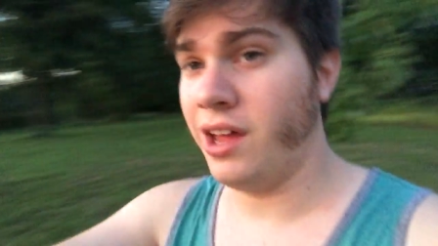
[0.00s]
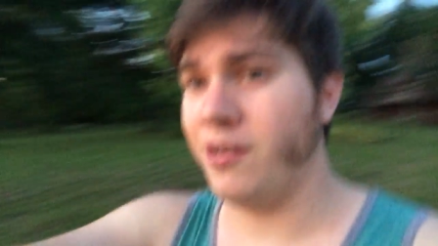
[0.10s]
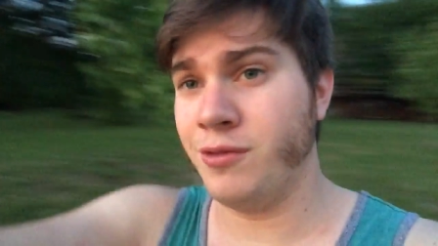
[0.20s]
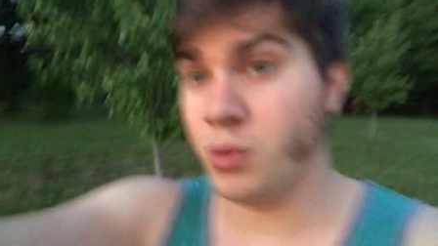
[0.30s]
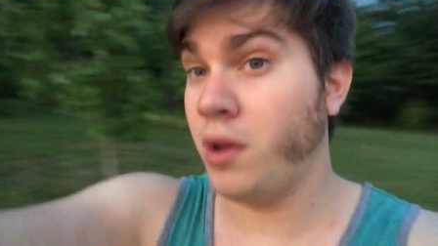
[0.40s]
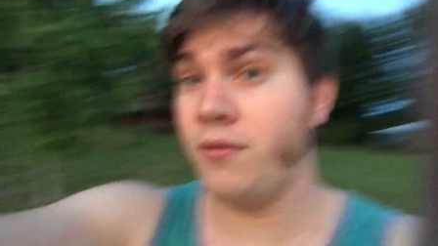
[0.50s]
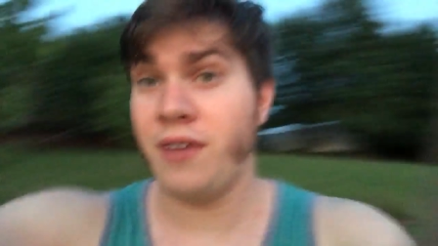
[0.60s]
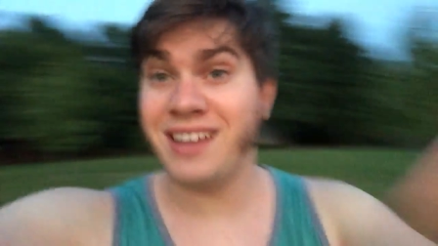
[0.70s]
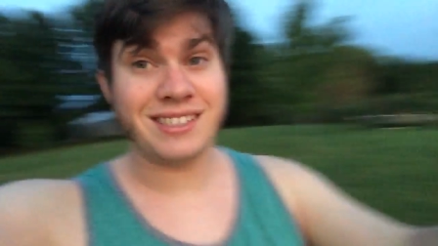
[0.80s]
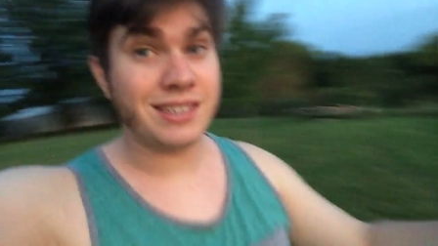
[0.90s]
love doing
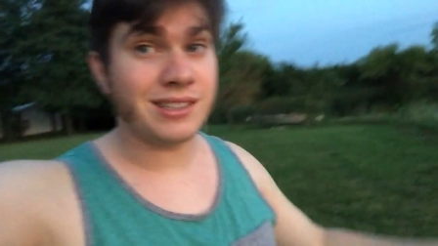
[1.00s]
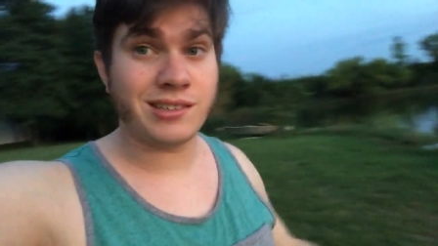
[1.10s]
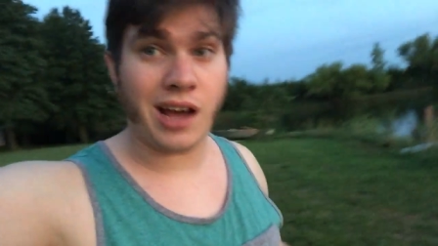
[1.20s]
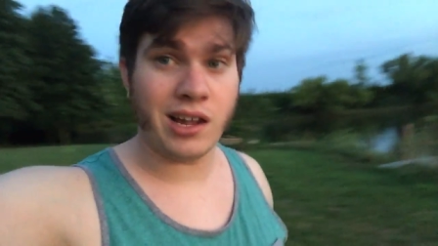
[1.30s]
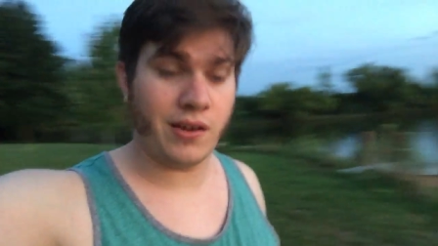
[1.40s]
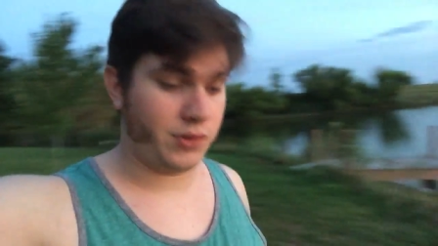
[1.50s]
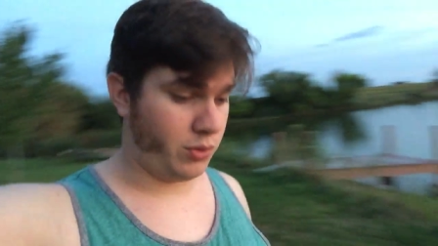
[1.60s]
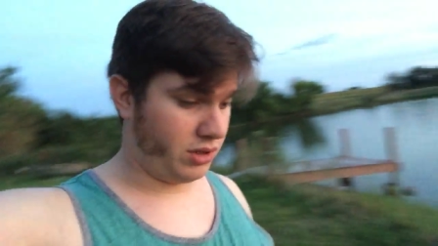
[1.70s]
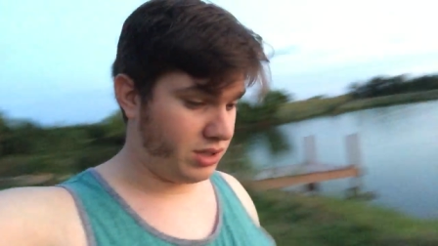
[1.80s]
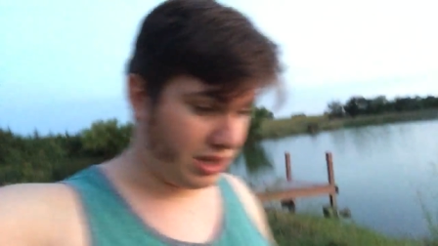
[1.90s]
faces. I love
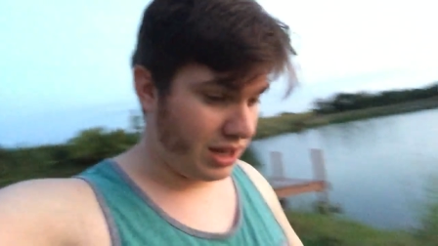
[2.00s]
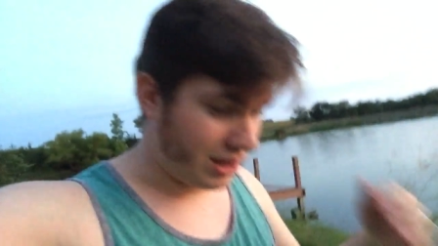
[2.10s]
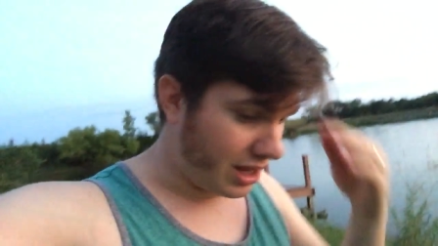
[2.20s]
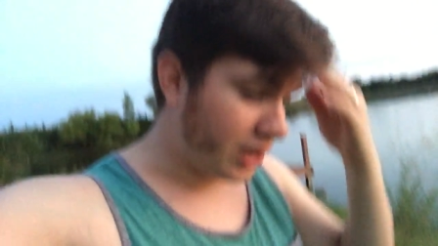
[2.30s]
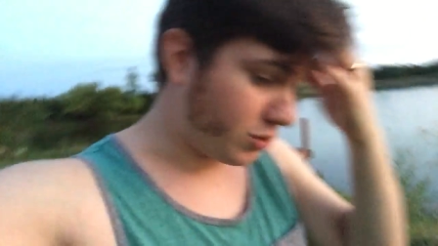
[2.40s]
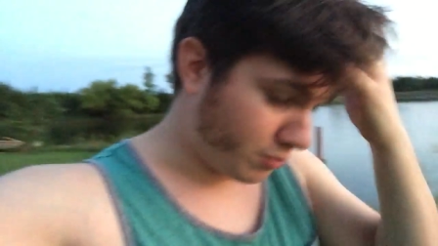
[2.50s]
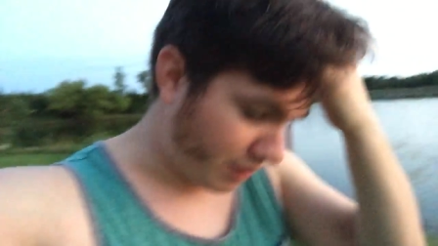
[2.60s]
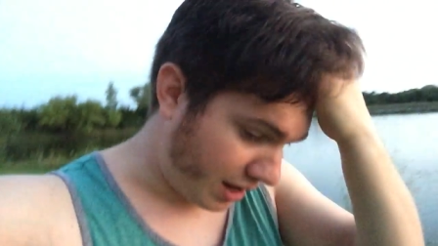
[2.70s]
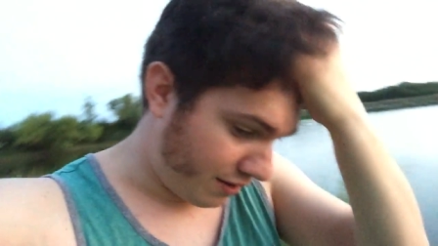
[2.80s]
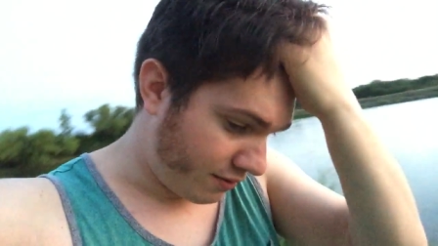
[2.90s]
doing silly things with
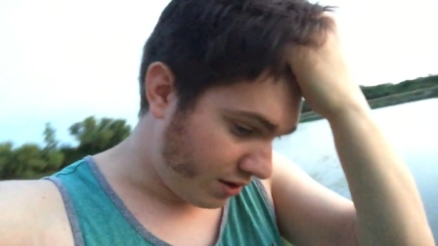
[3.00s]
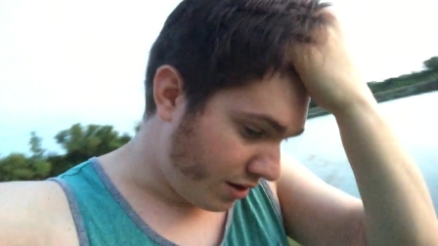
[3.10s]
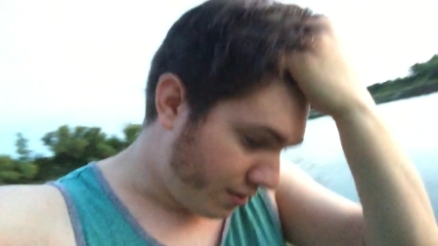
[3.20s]
my